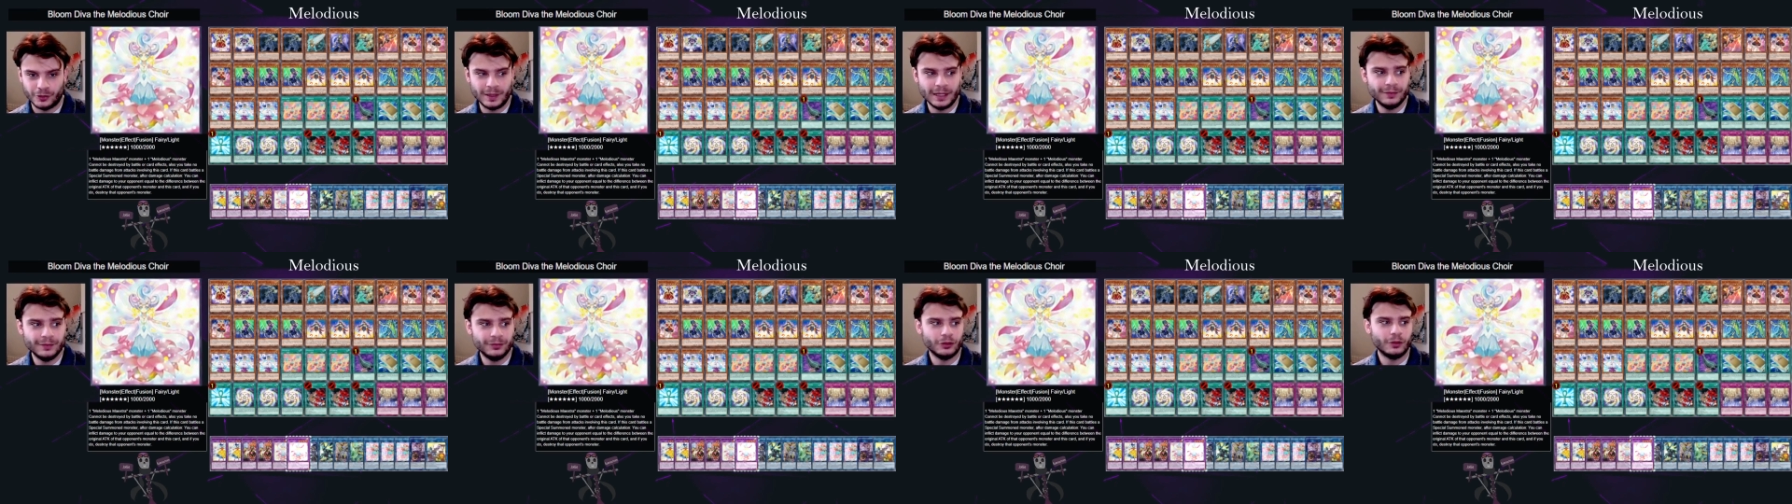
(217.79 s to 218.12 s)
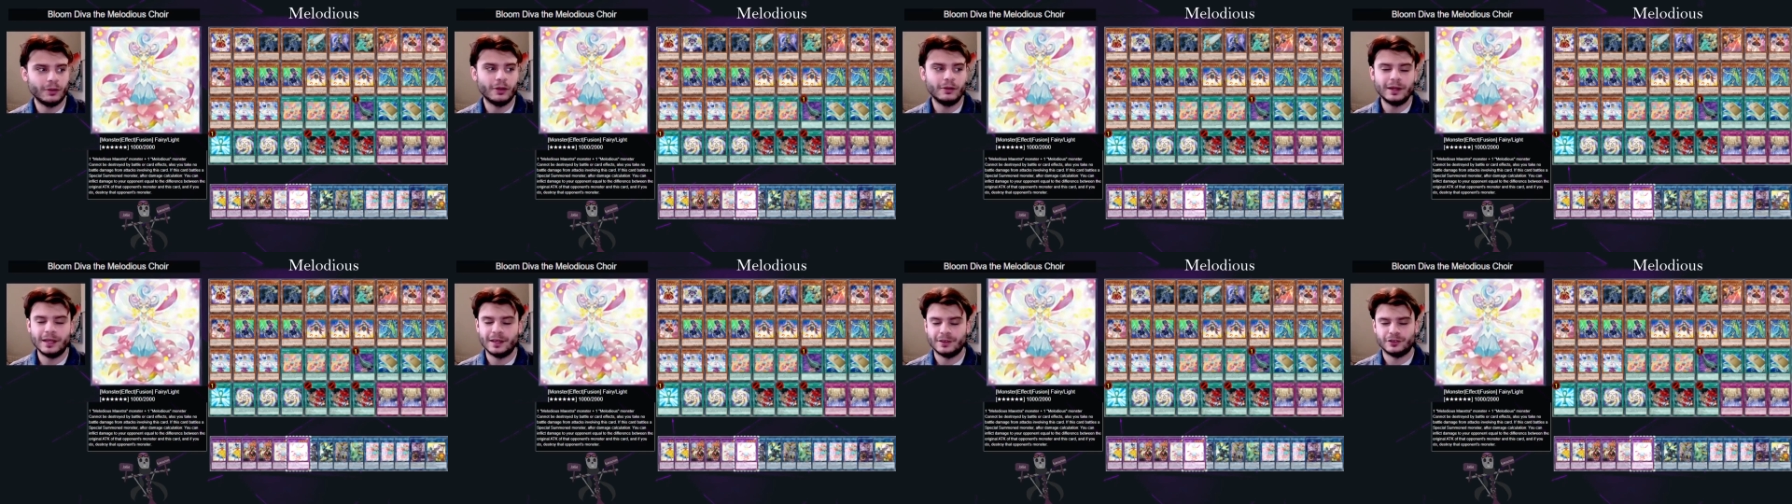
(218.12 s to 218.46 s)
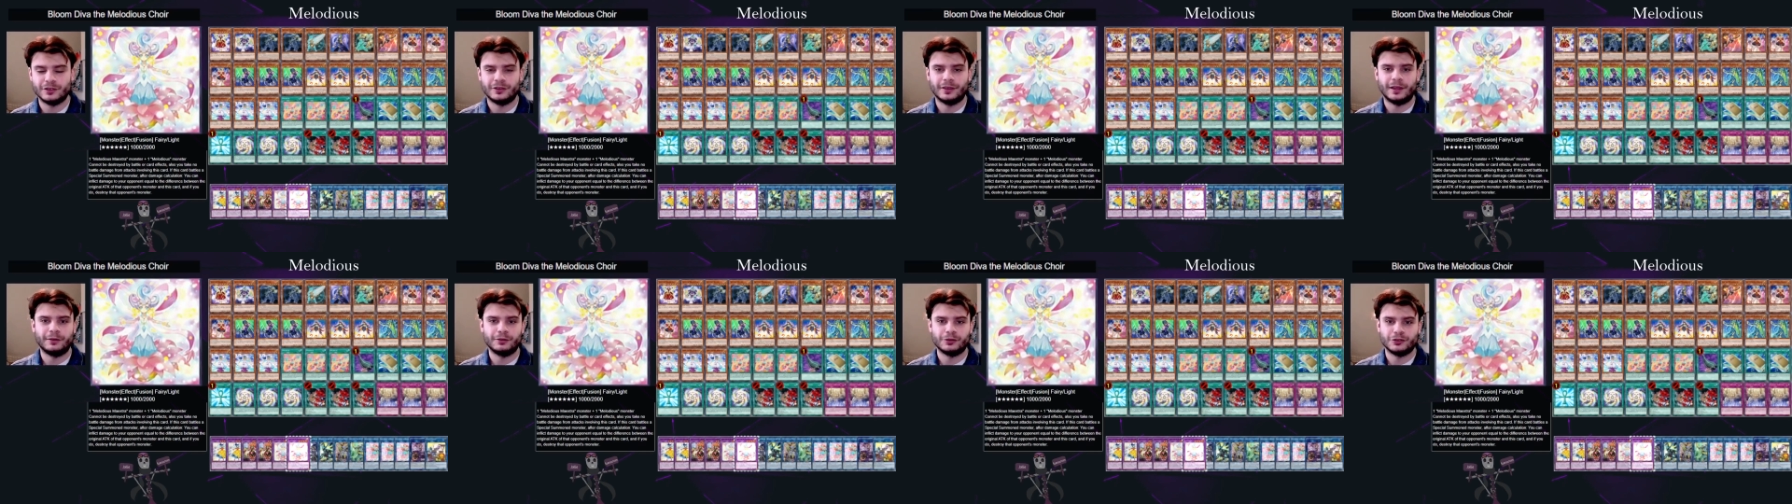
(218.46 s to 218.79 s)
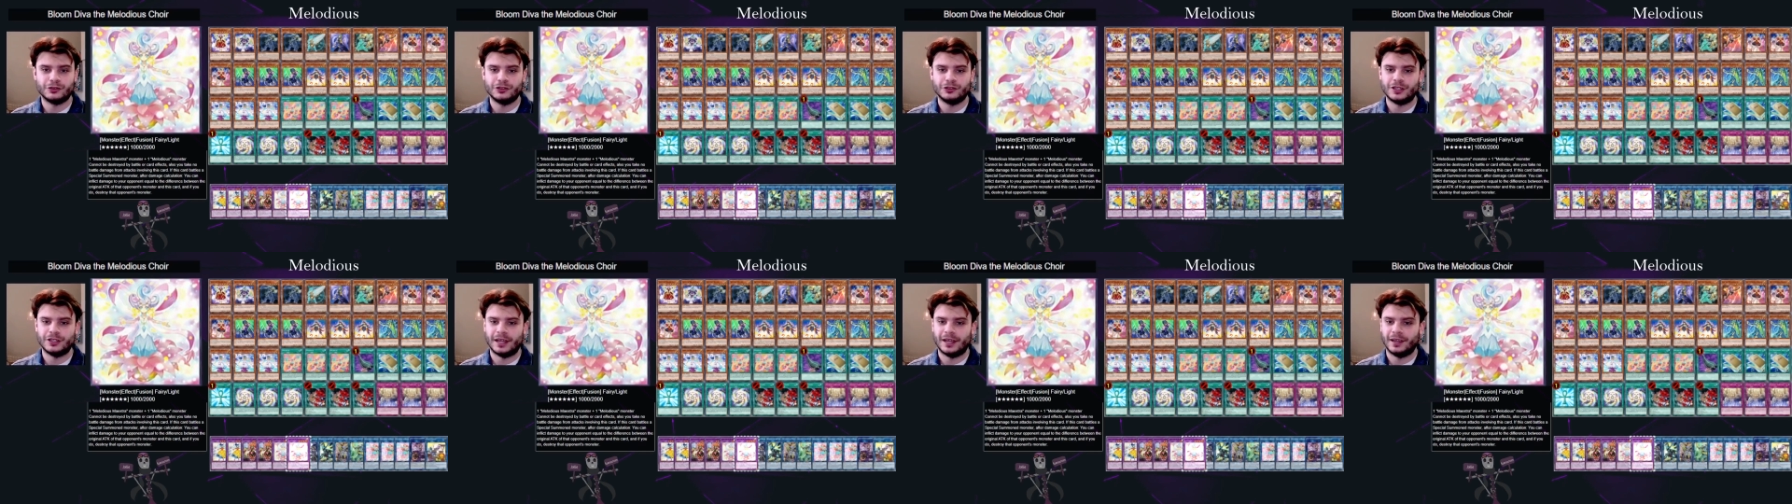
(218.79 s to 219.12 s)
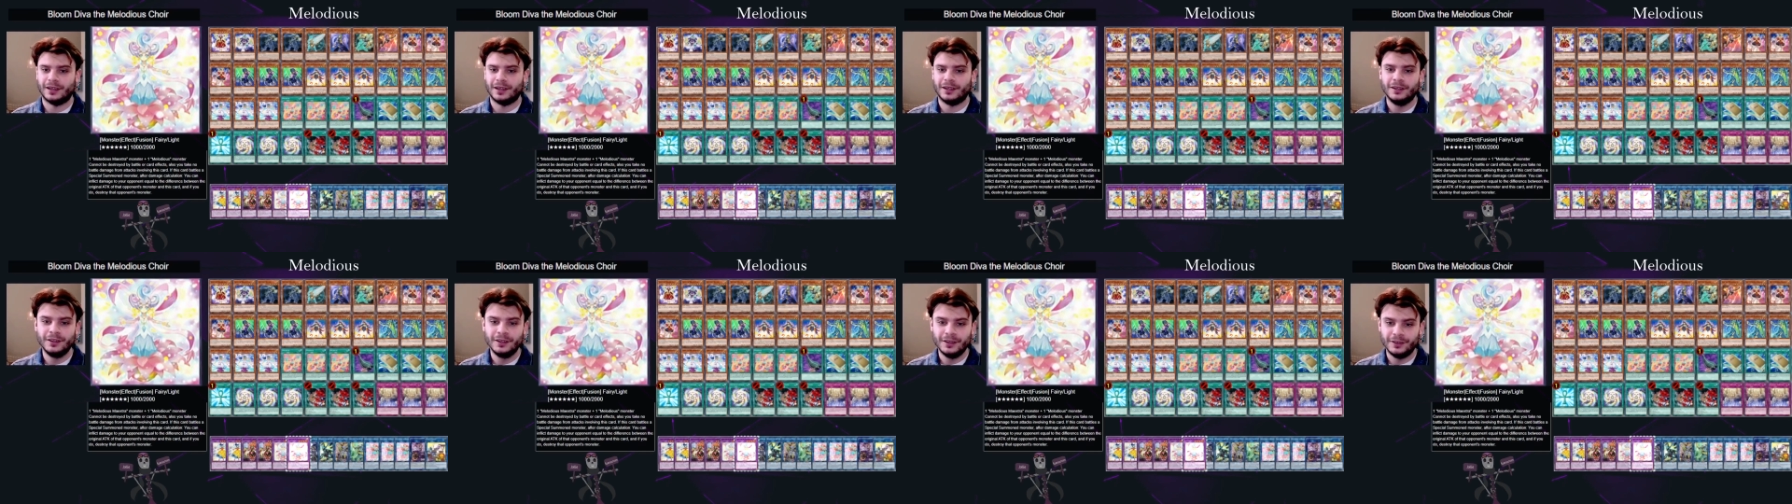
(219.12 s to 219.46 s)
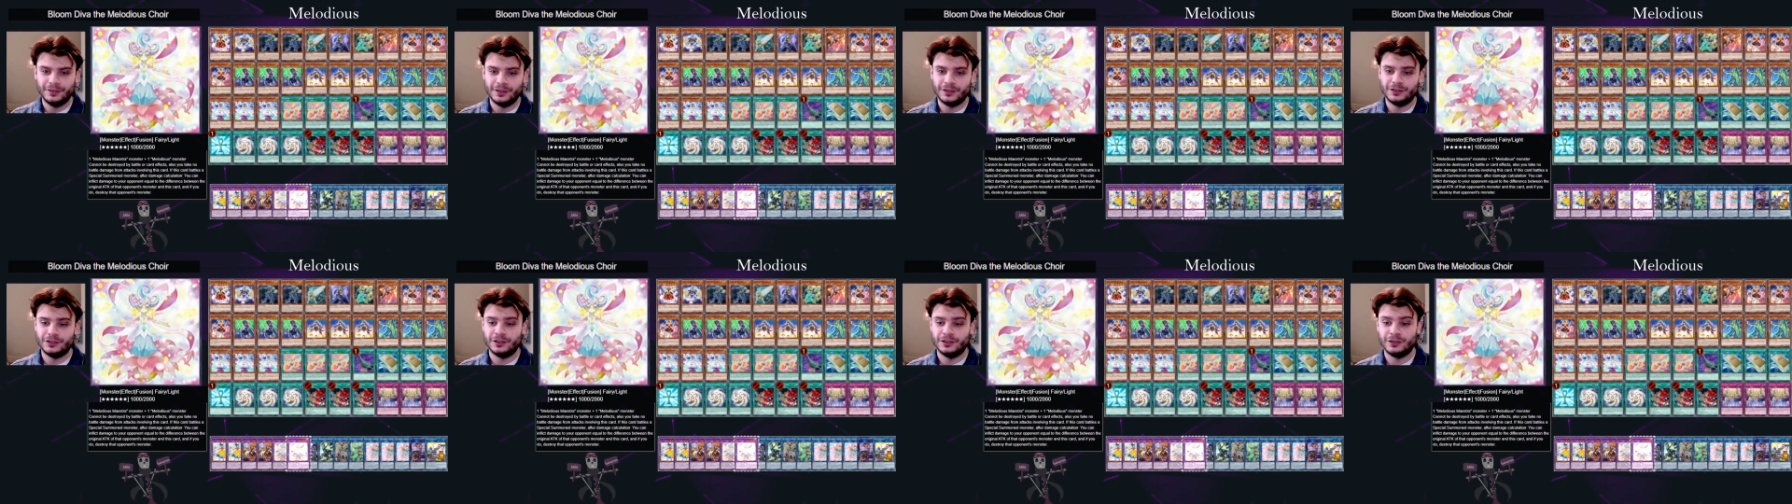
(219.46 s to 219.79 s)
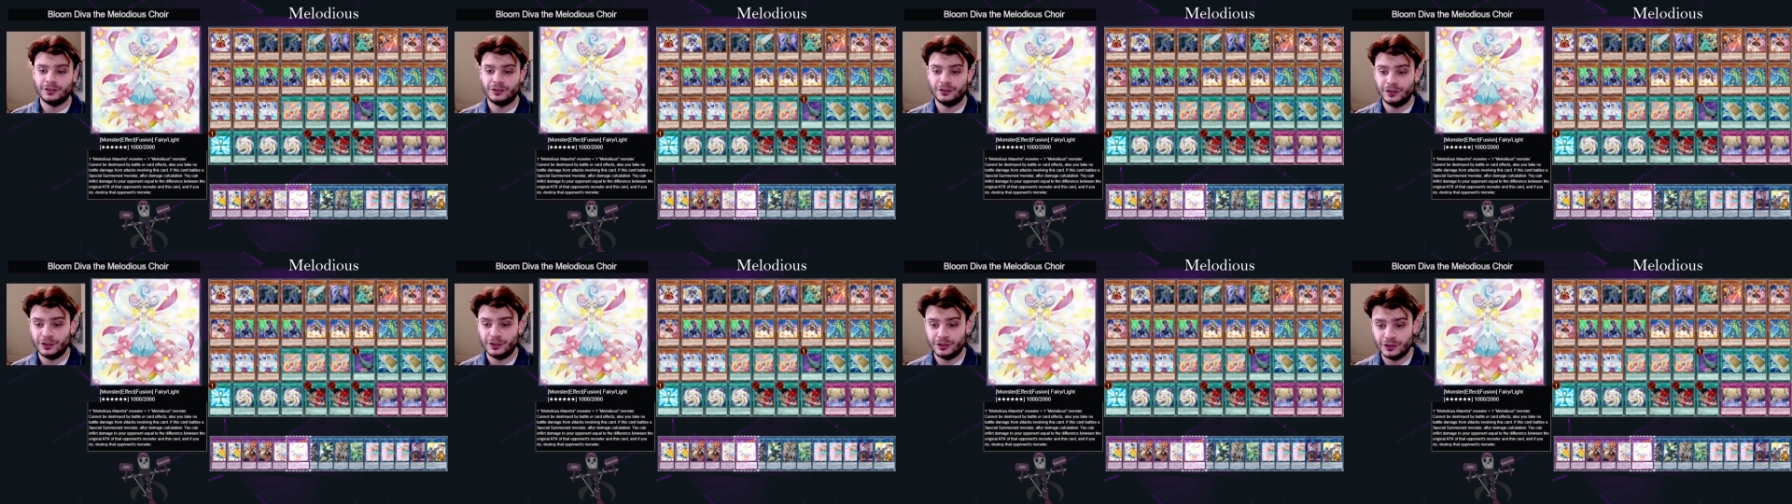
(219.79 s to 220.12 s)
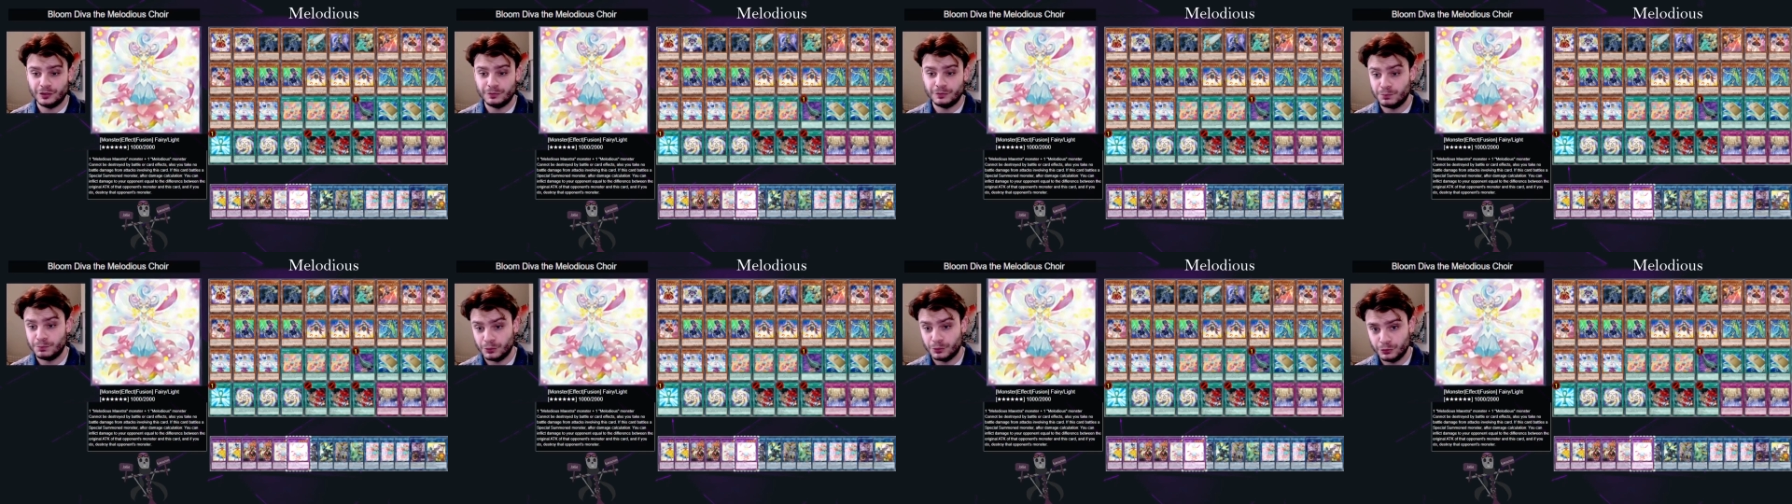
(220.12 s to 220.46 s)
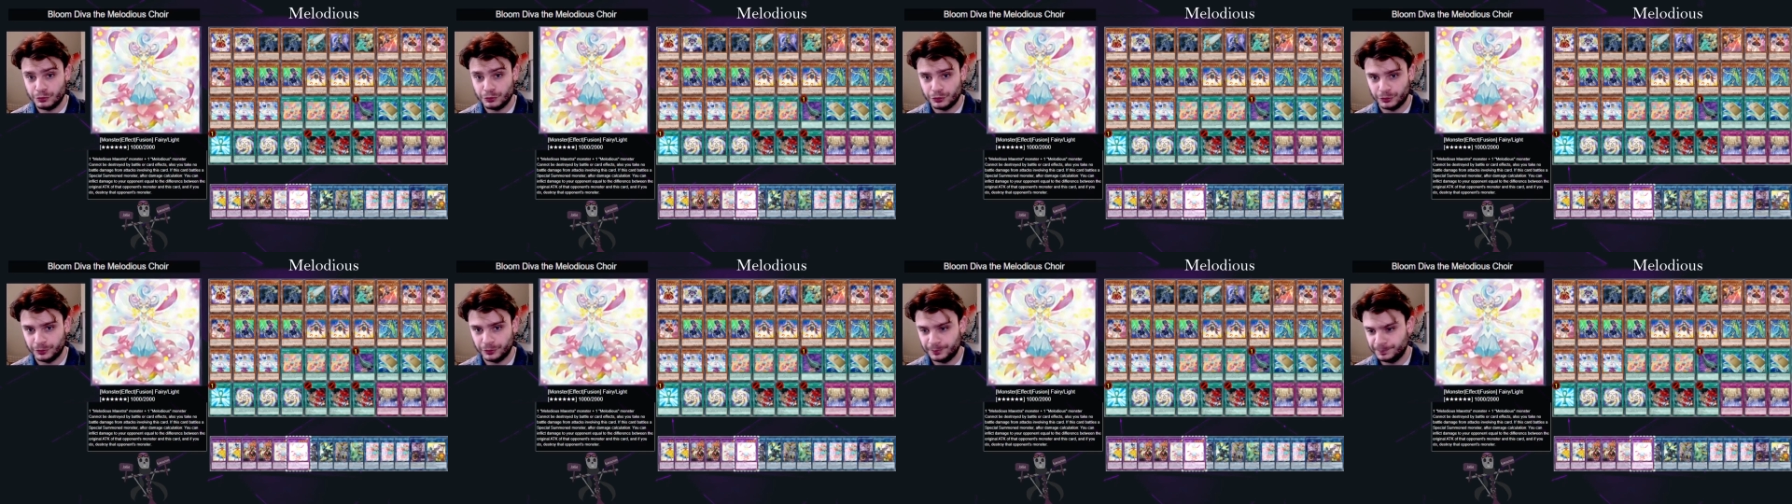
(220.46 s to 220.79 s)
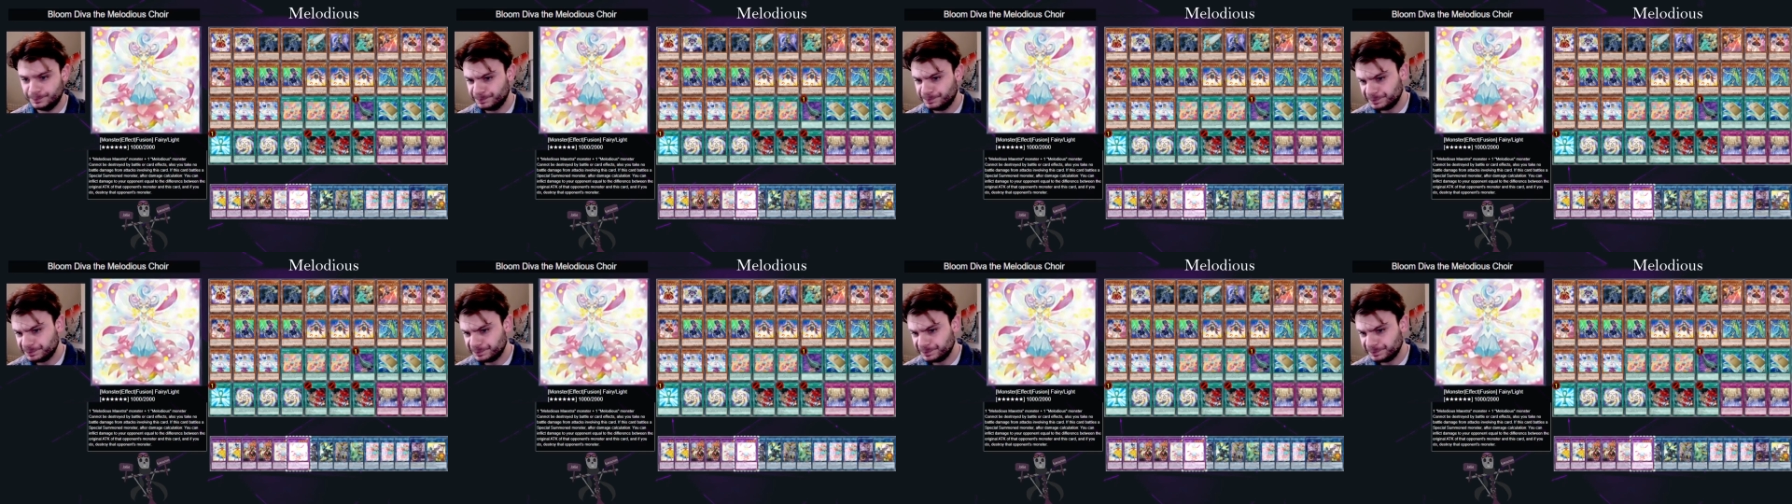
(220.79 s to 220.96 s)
even though it only has 1,000 attack, this is brutal.